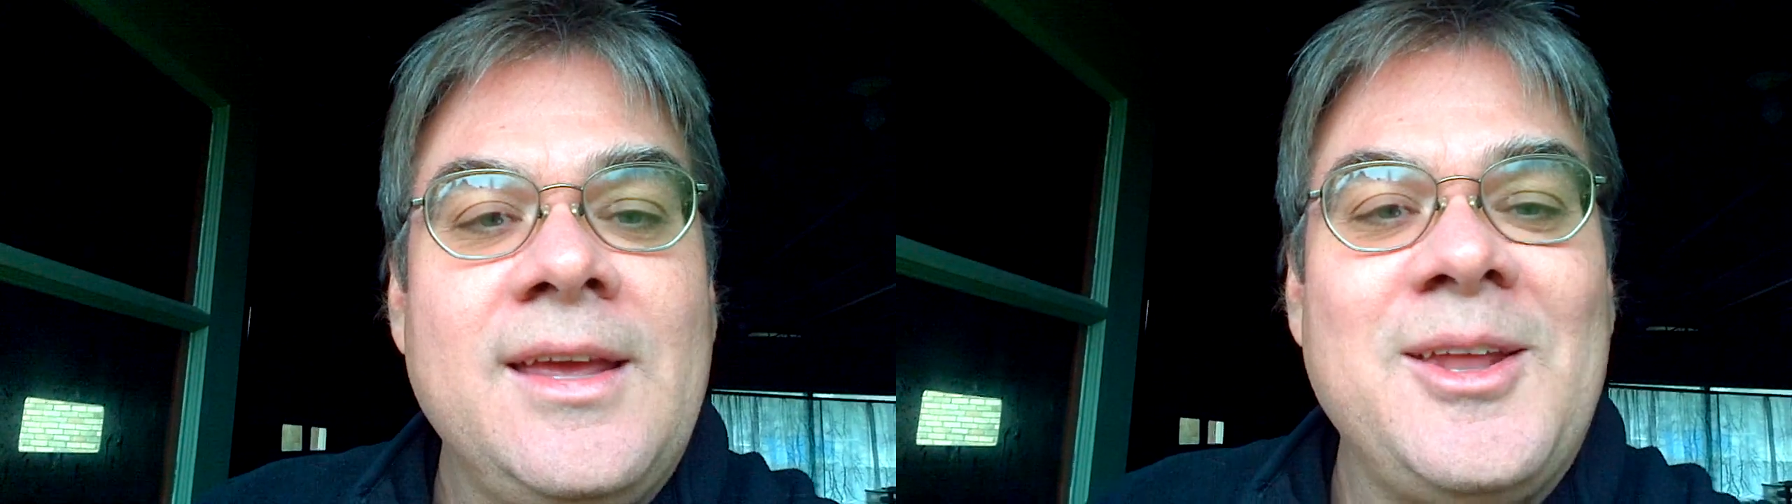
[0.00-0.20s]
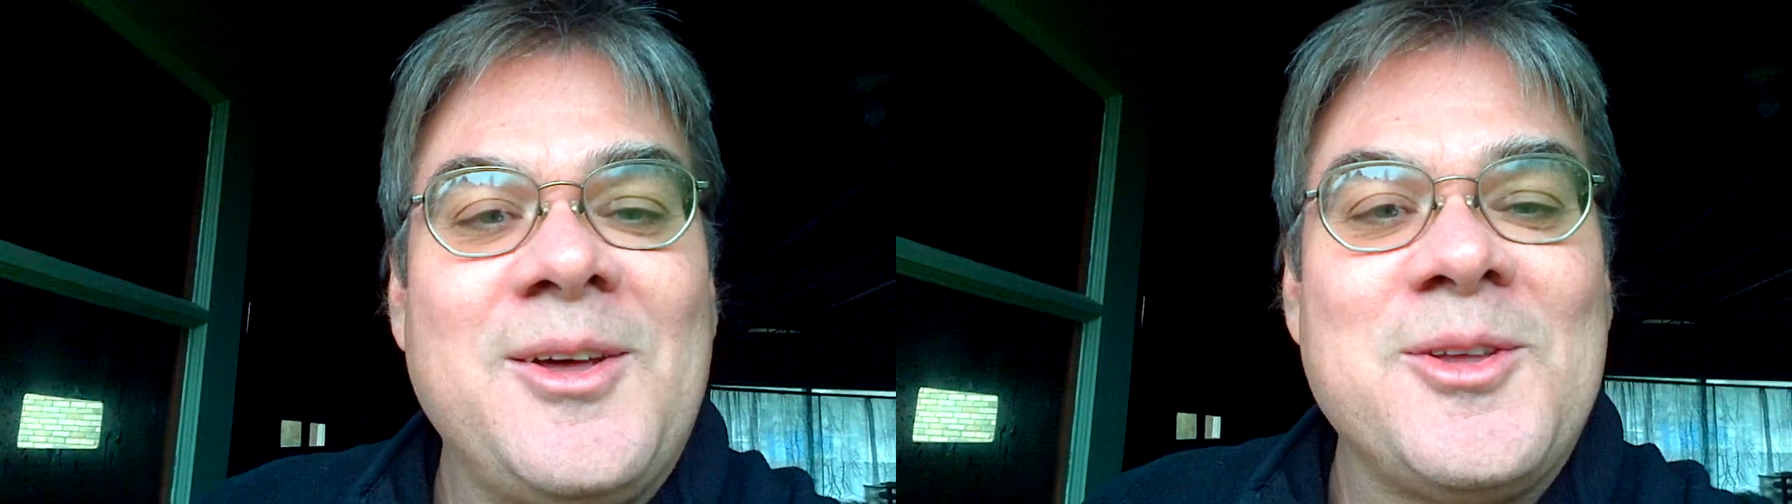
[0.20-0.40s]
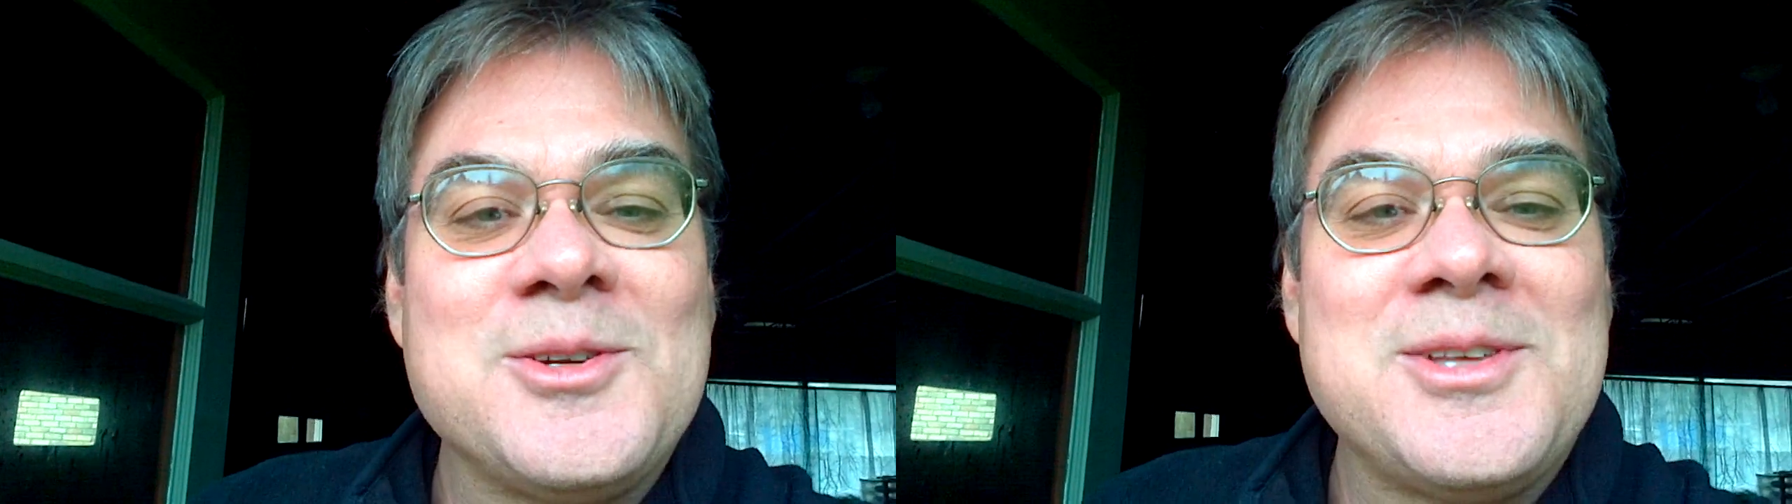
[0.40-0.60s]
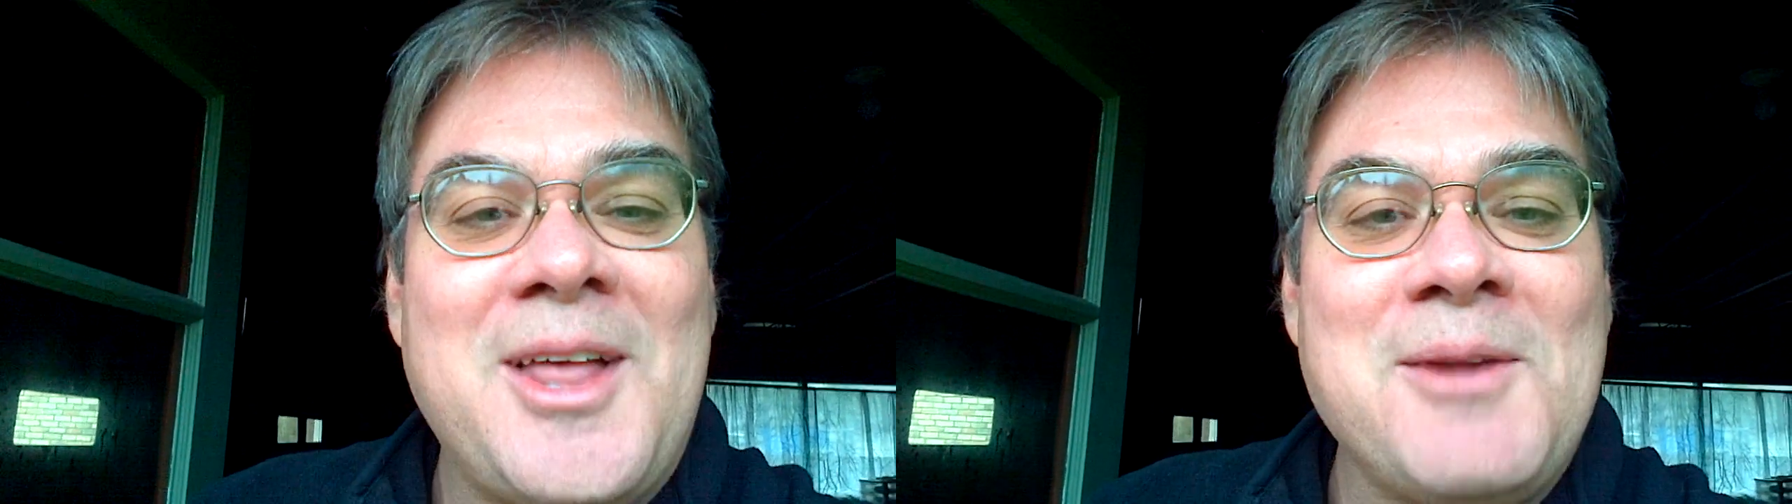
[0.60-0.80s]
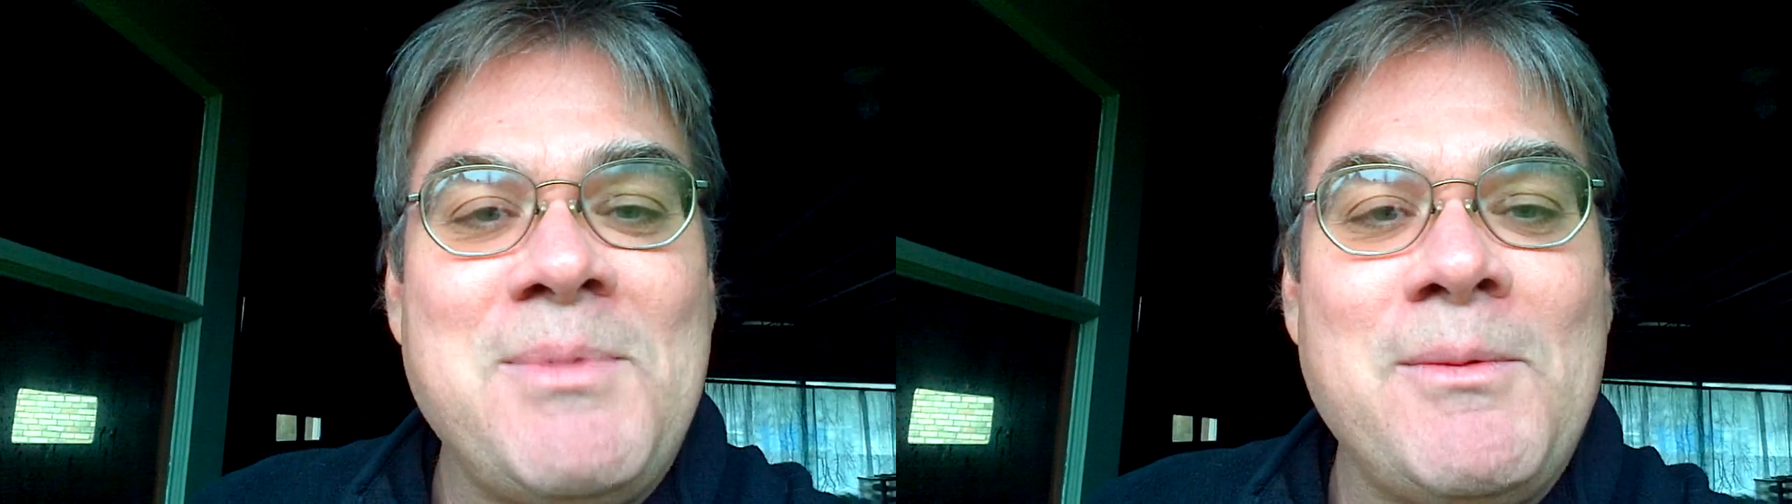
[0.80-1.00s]
You know, there's a
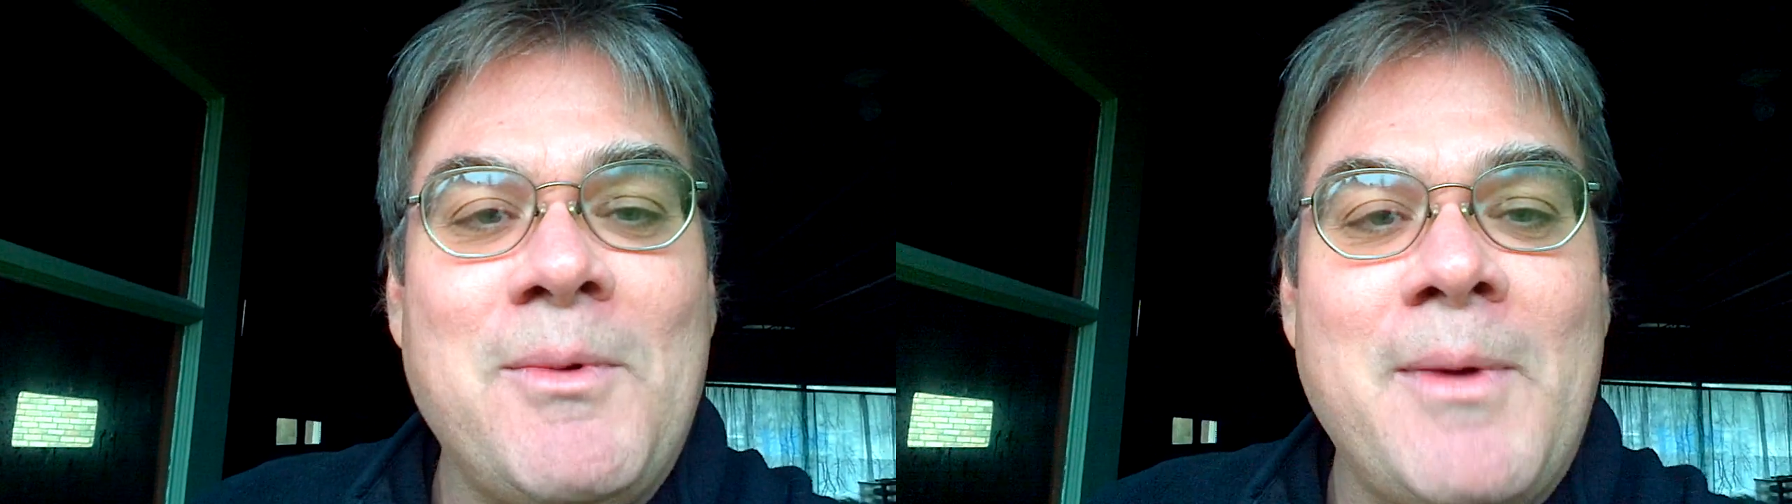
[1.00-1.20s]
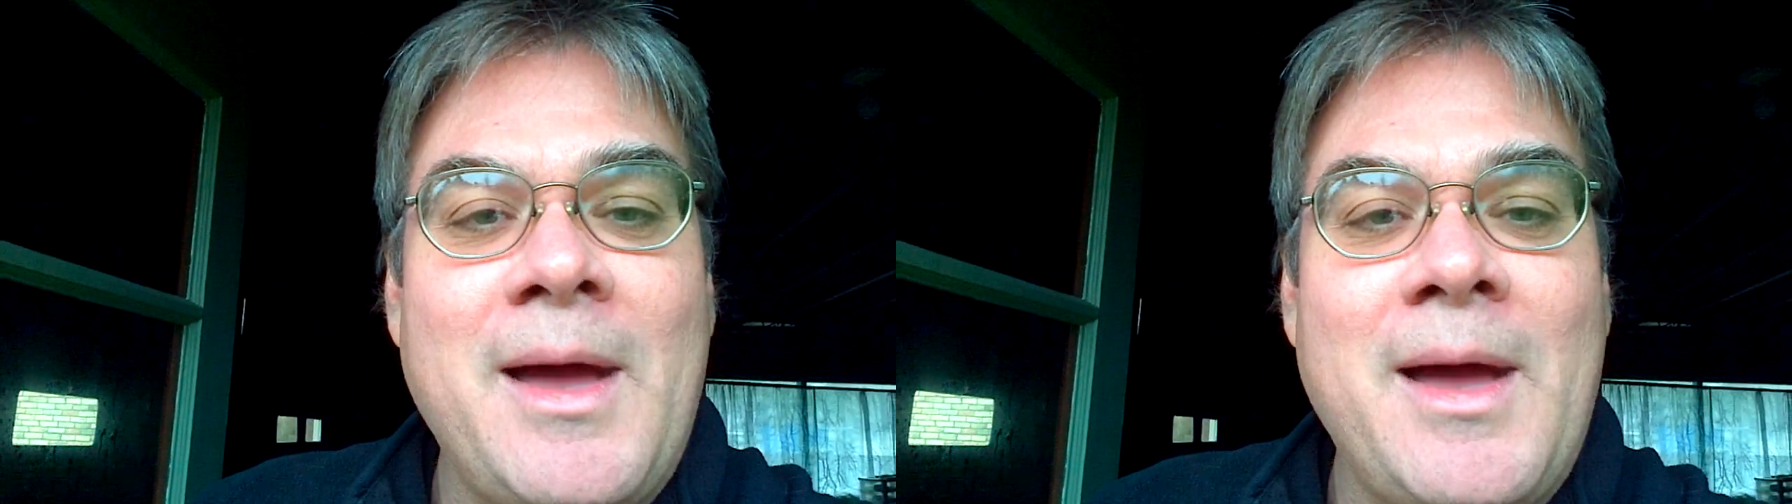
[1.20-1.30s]
lot of people